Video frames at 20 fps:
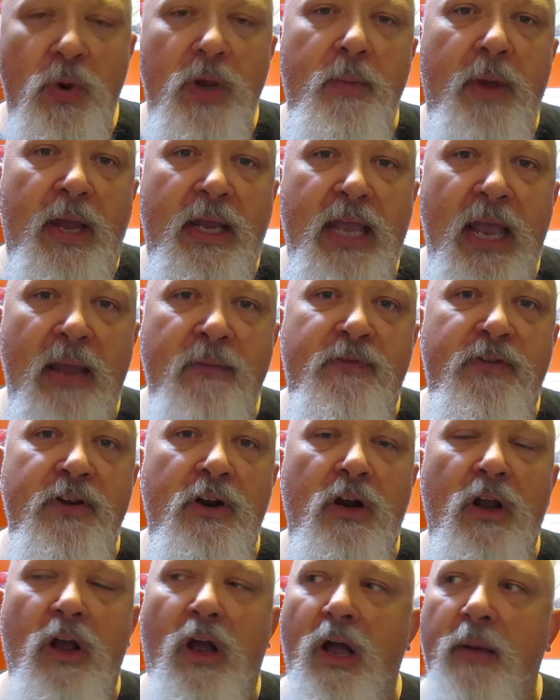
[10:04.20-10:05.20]
my Cape
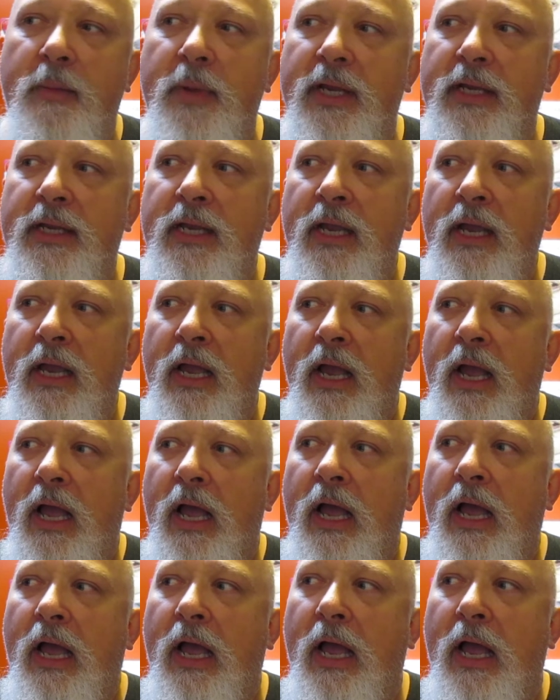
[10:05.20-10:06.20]
Fear comic,
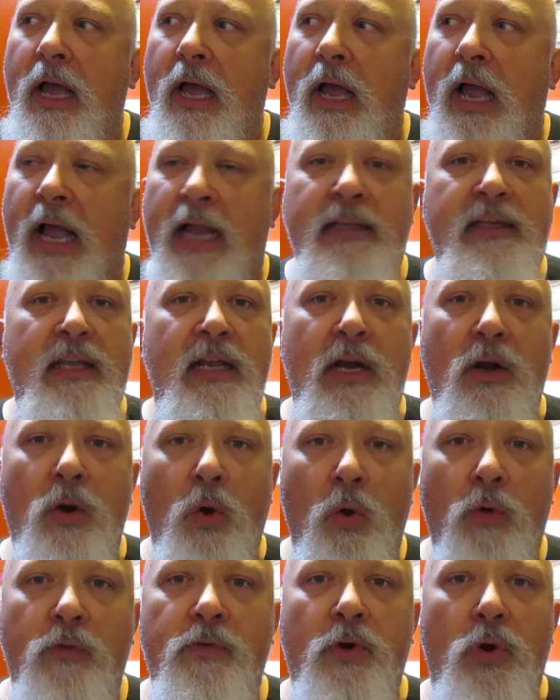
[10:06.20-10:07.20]
I did it
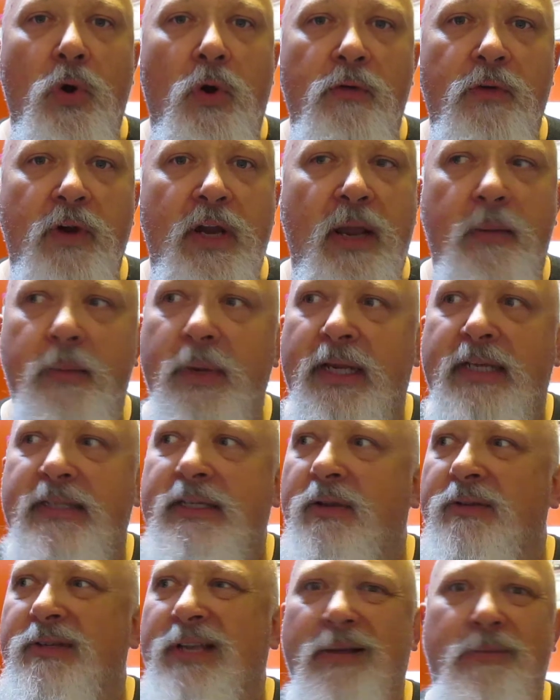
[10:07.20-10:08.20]
over and over again because
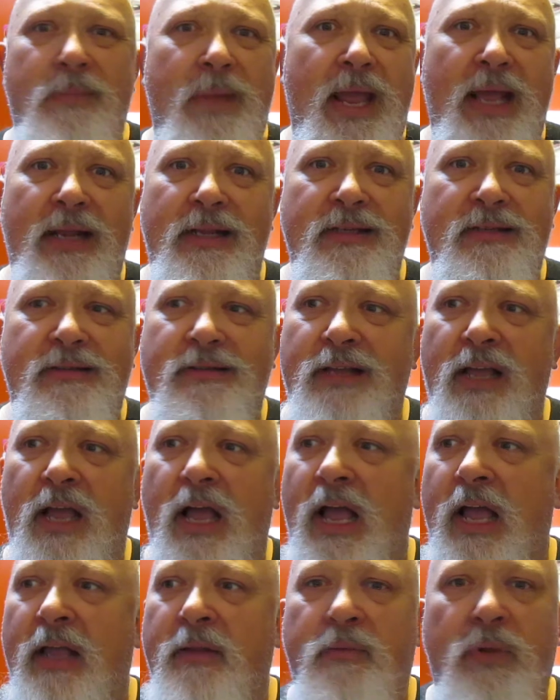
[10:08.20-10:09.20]
I was like, man,
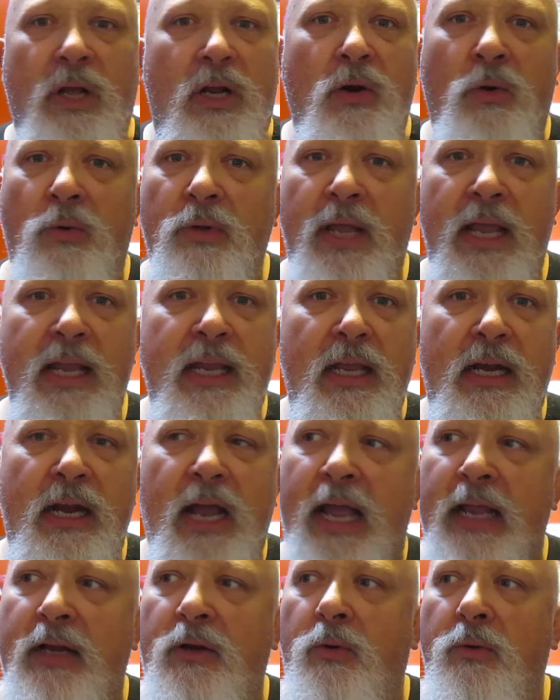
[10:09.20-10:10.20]
I don't like it.
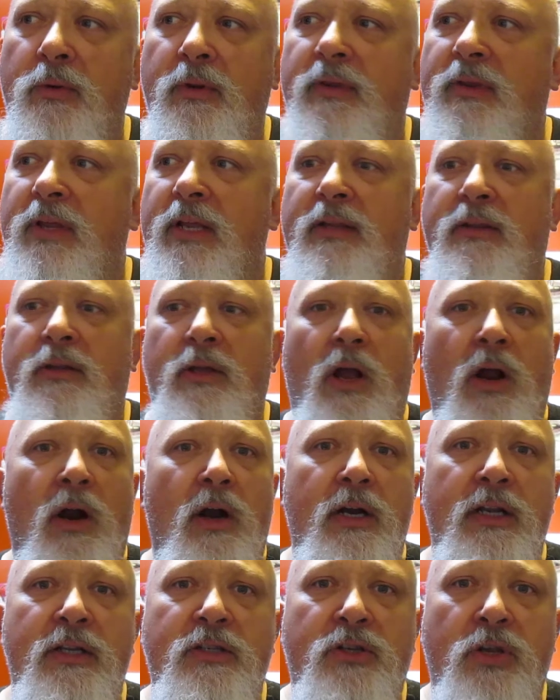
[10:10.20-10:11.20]
I don't think the
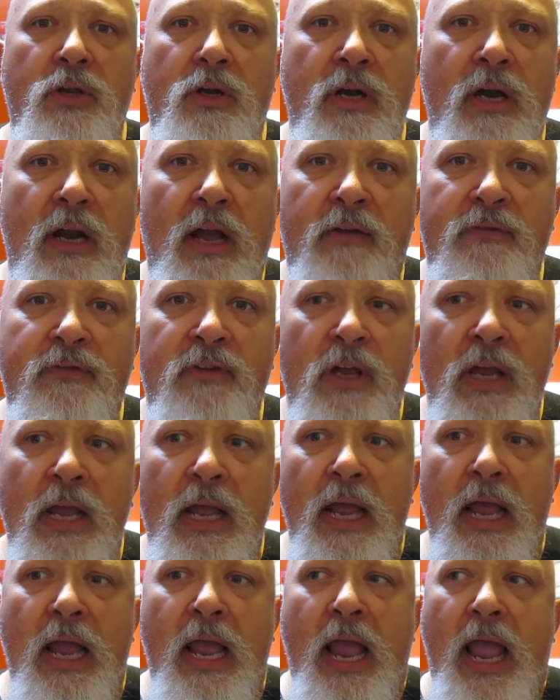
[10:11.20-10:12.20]
art is good enough.
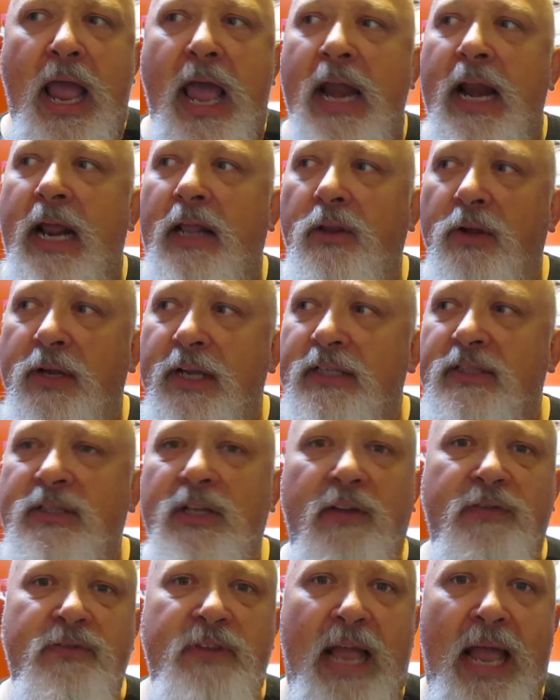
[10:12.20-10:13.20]
And I look at
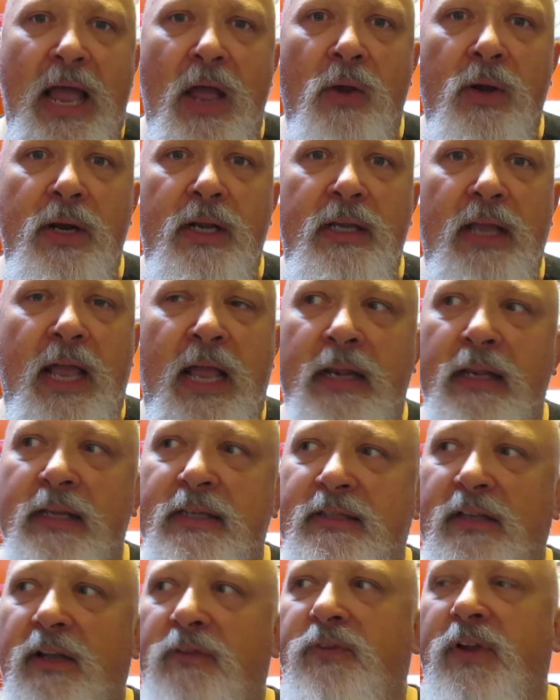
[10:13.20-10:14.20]
stuff now, and the
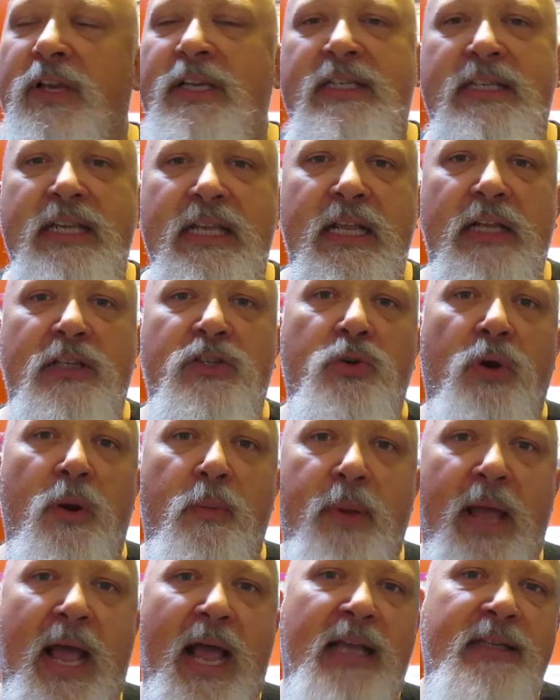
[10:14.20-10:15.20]
stuff I see that sort
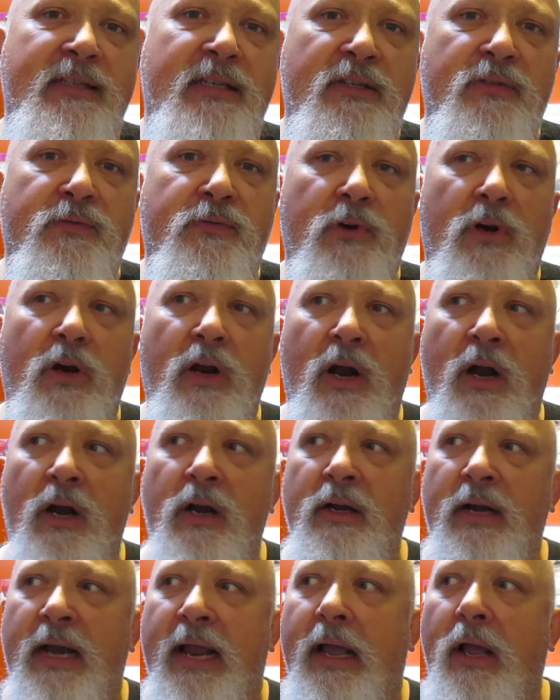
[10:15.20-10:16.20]
of passes for
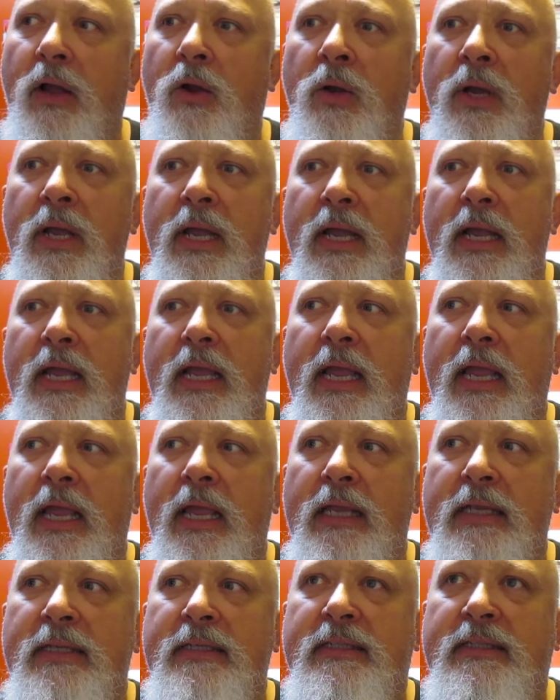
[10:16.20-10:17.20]
art now
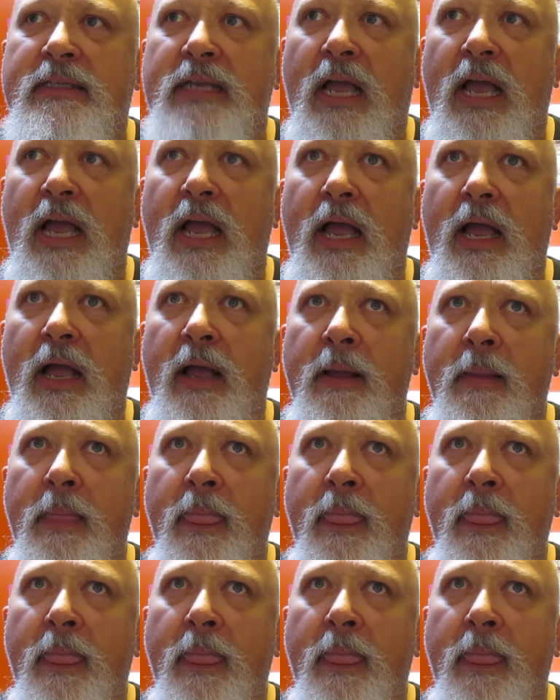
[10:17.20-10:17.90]
is, wow,